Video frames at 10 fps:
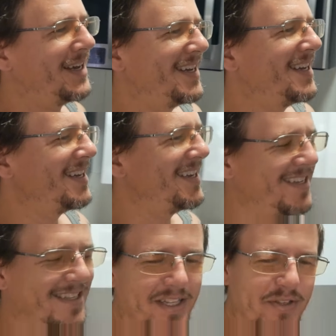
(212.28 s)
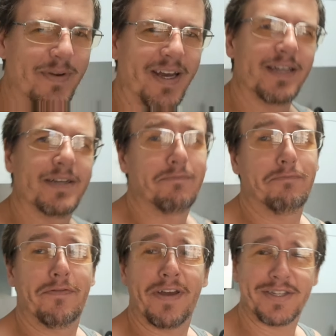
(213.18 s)
That's what. It's my
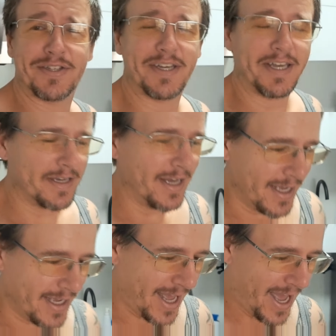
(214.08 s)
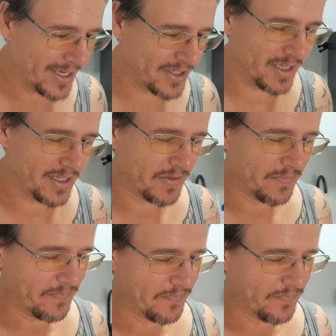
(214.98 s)
fancy accent.